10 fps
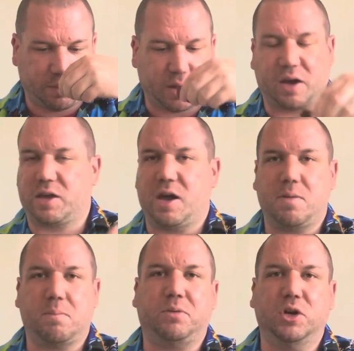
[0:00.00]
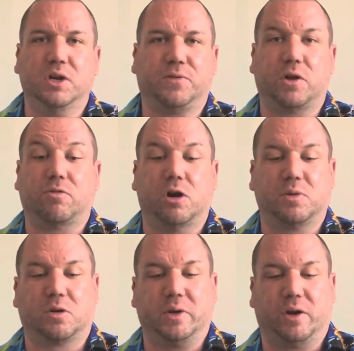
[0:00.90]
Again, beautiful aroma
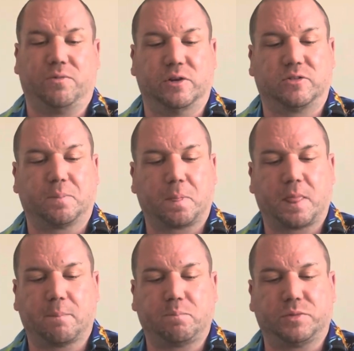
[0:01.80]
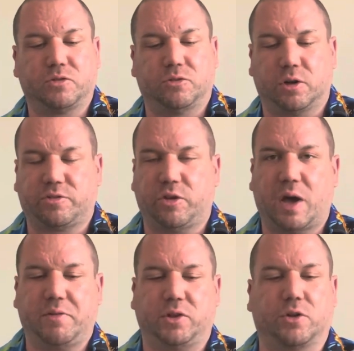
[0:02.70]
coming off this. It's not too
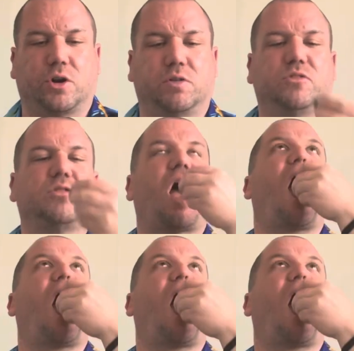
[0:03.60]
heavy on the currants.